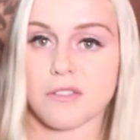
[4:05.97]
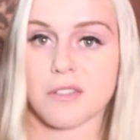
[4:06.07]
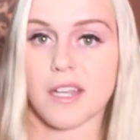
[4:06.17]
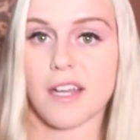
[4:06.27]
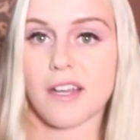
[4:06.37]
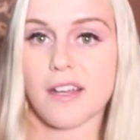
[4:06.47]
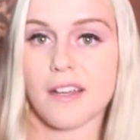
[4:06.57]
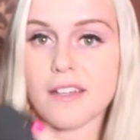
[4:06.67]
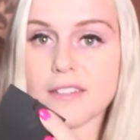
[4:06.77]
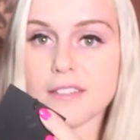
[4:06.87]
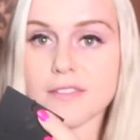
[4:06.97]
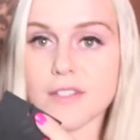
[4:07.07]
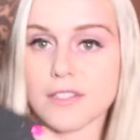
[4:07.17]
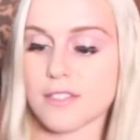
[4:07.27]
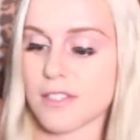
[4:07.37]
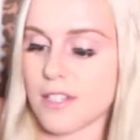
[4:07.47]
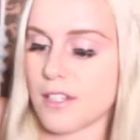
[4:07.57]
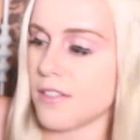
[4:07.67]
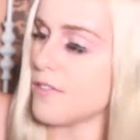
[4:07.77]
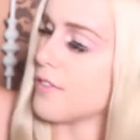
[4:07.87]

the tags, fun stuff,